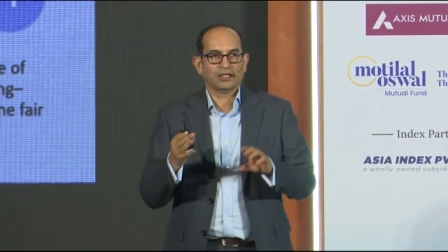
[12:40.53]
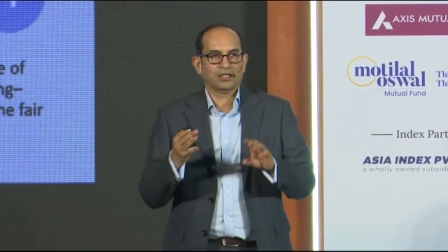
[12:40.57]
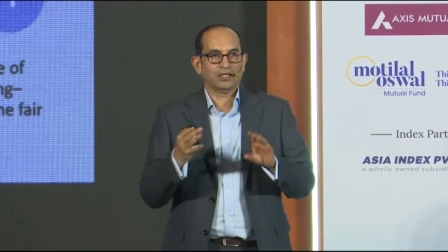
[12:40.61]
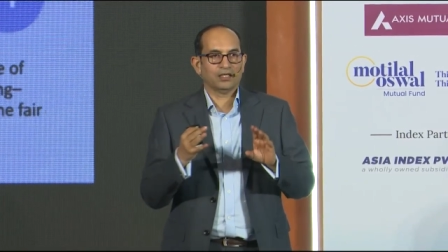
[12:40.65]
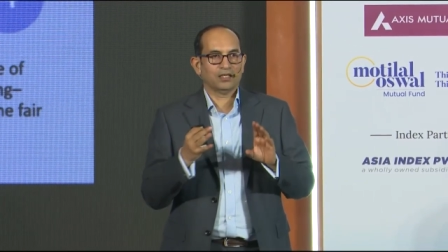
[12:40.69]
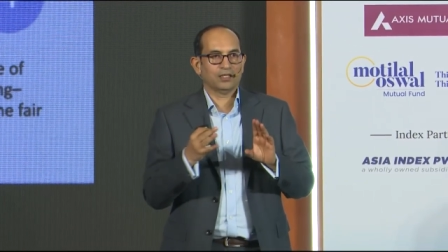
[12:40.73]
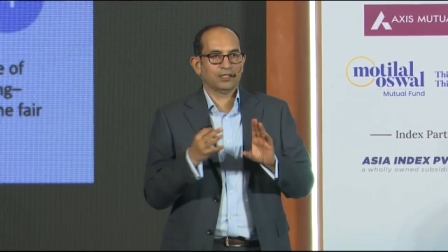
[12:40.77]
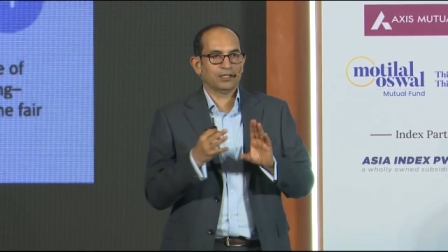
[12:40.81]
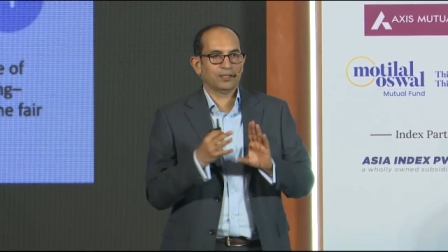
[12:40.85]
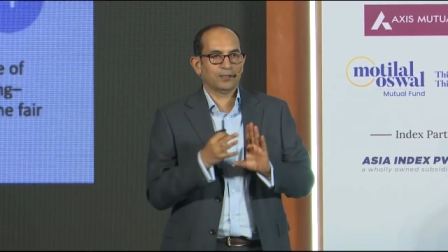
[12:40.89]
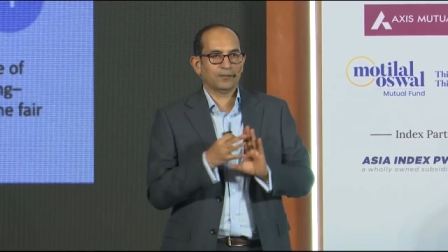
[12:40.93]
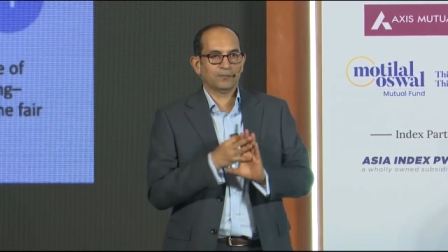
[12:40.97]

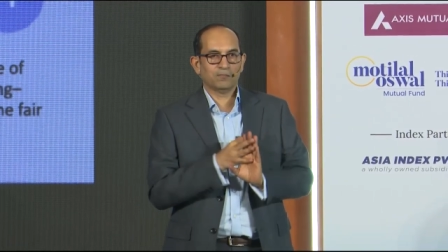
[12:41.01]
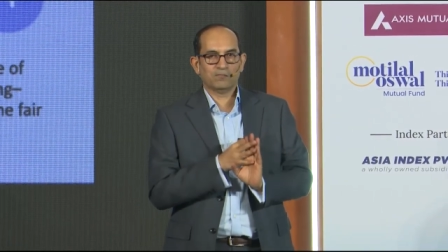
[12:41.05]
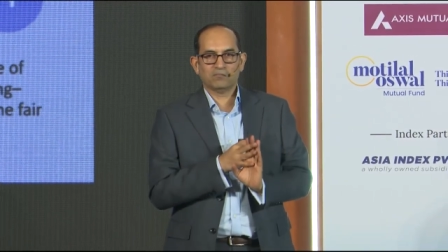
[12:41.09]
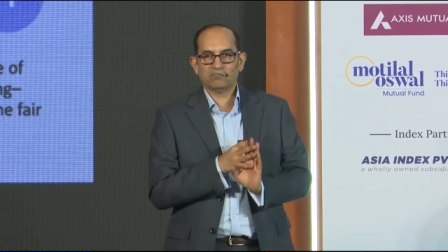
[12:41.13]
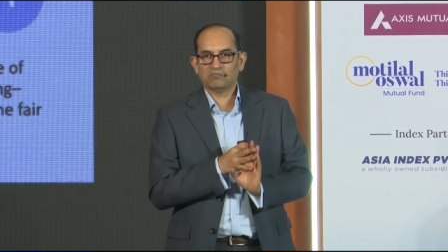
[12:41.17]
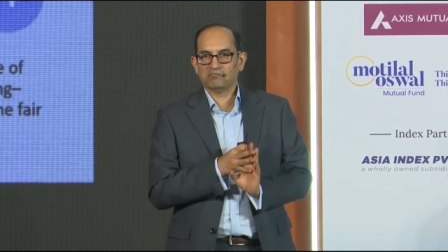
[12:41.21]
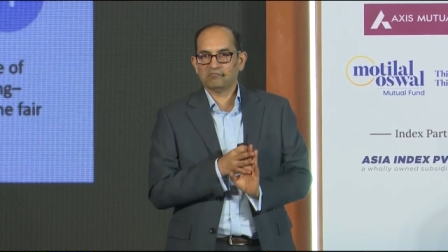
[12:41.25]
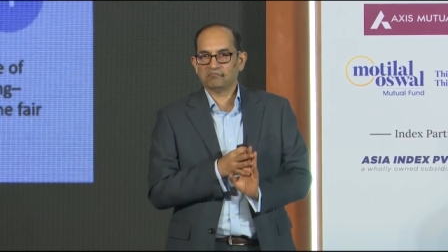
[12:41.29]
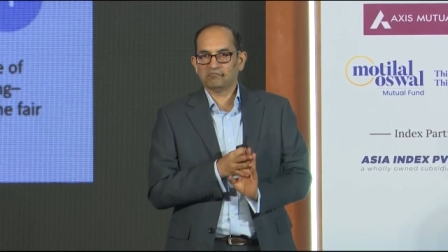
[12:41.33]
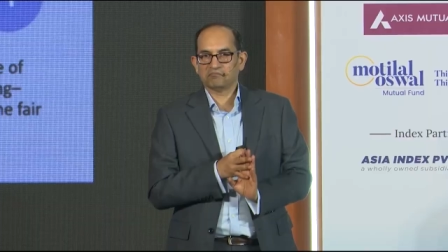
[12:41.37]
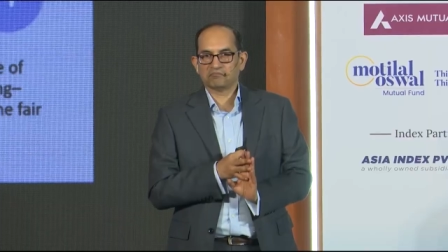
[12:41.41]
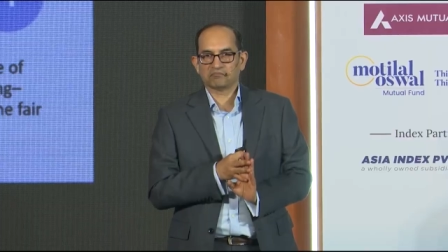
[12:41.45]

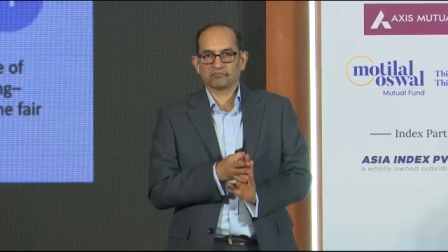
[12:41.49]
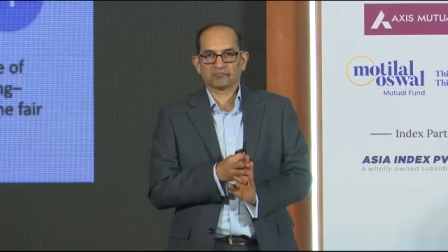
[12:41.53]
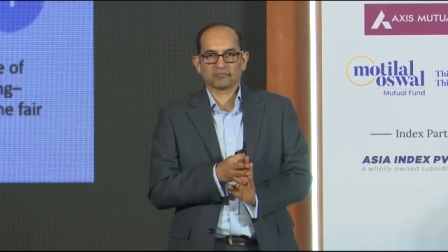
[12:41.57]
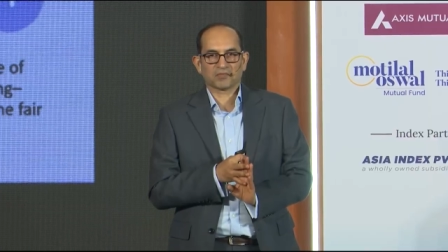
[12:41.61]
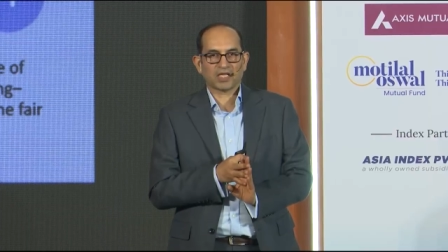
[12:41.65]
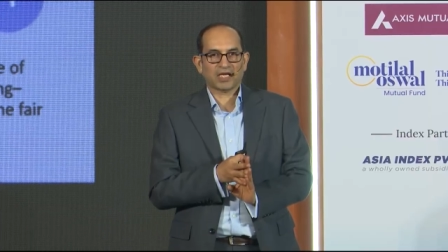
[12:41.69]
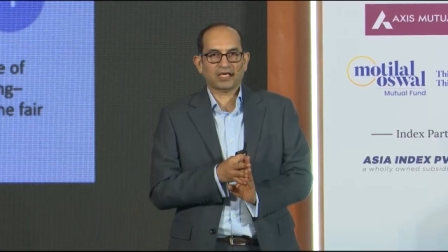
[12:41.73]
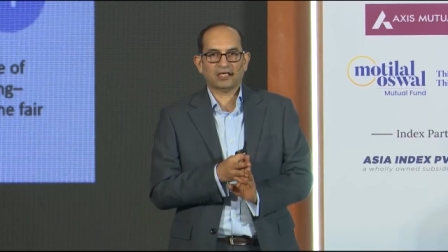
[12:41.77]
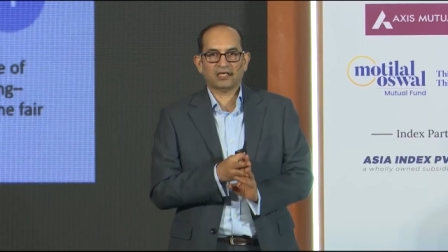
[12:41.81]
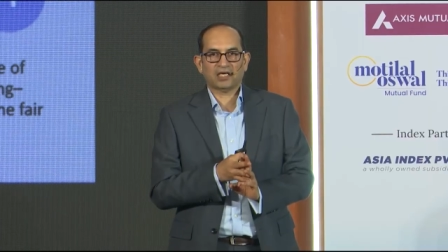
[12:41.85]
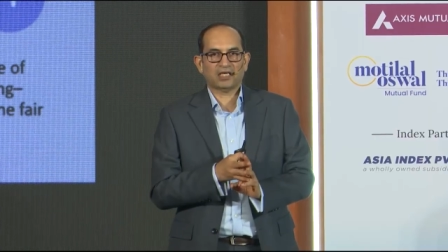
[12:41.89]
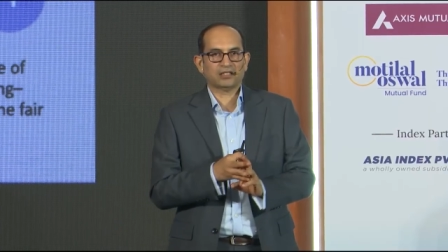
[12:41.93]
and
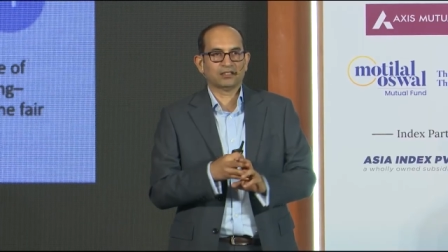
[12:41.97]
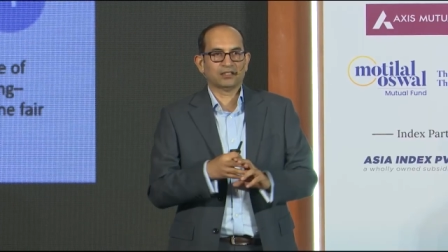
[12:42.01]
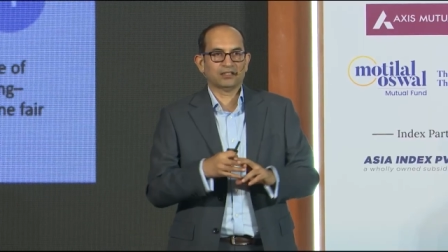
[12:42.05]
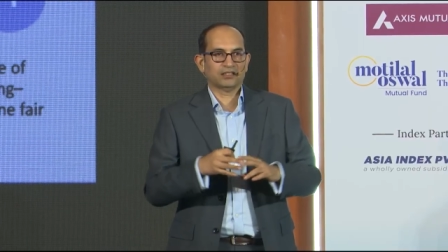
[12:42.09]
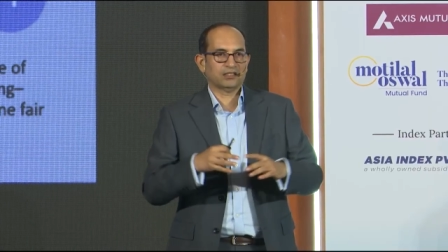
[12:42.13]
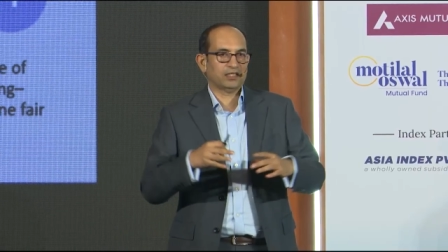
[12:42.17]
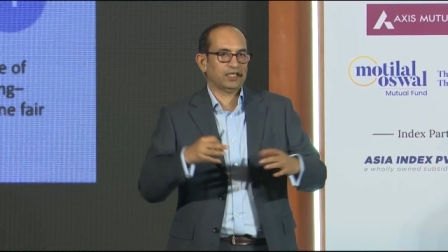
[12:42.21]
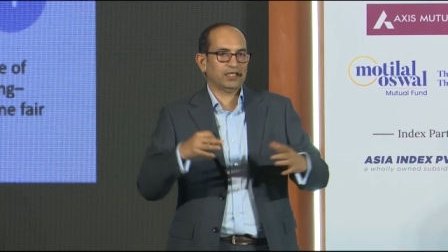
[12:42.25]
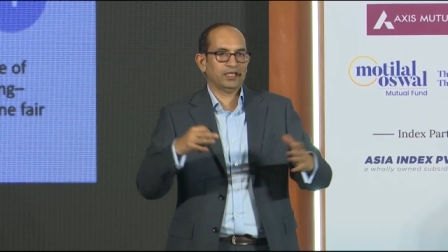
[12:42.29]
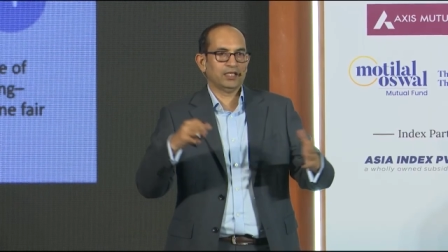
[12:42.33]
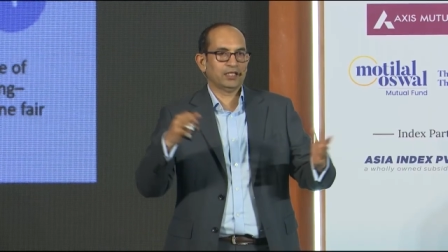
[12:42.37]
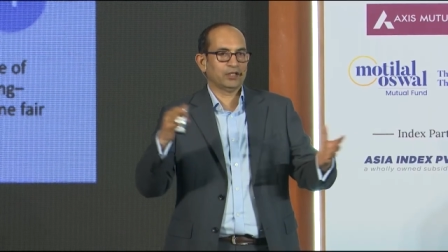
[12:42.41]
other
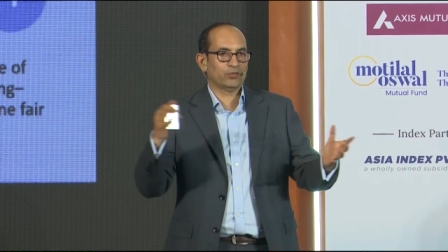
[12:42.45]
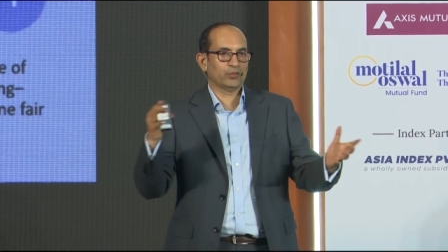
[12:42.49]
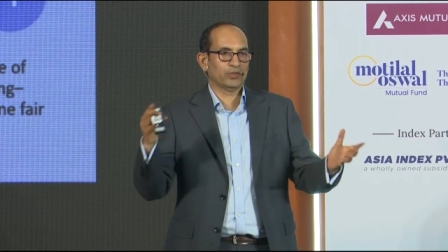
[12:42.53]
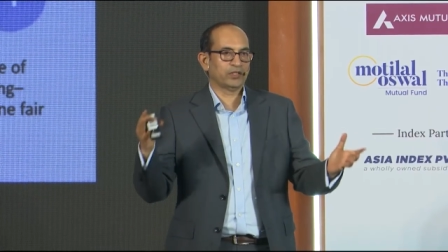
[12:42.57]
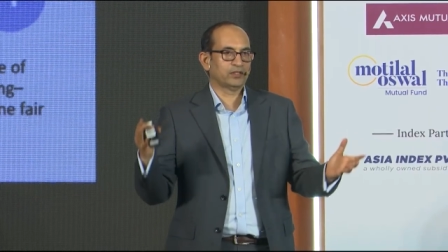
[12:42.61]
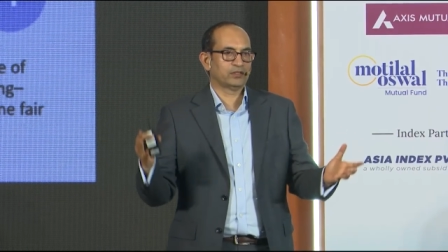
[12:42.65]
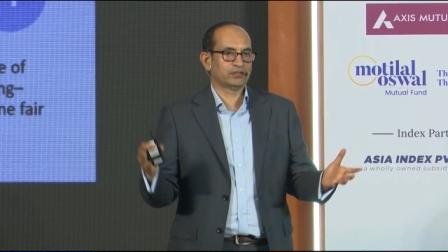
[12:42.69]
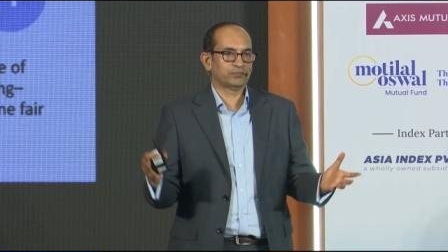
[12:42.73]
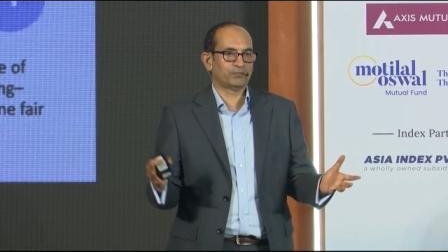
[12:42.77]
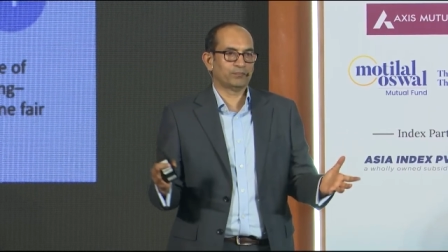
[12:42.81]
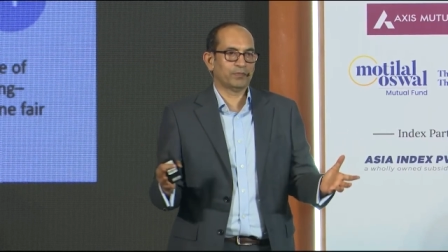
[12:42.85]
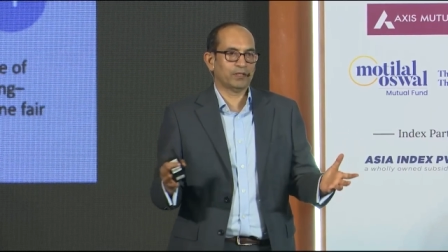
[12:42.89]

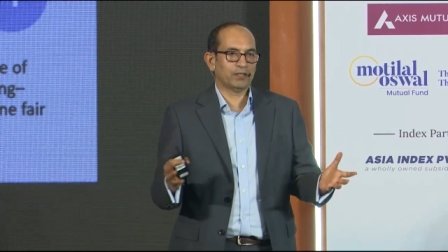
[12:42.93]
illiquid